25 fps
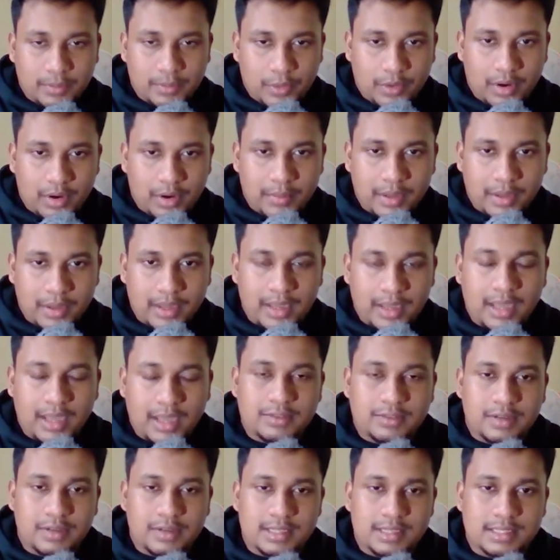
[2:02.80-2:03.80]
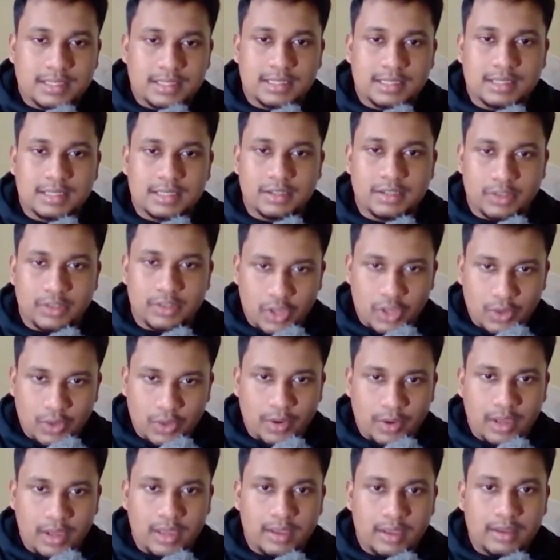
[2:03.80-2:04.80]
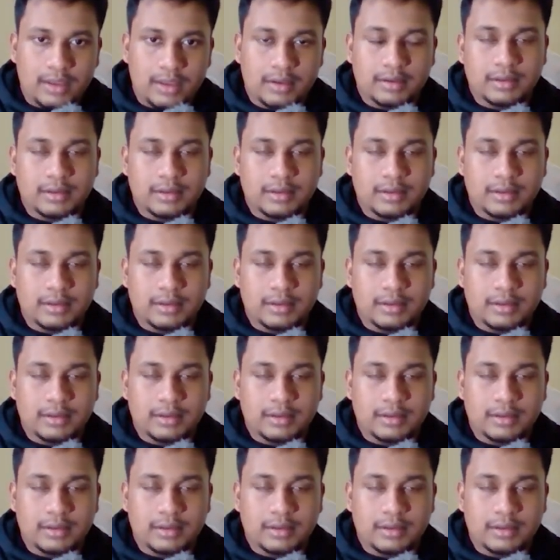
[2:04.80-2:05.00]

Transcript: programming as well as the GUI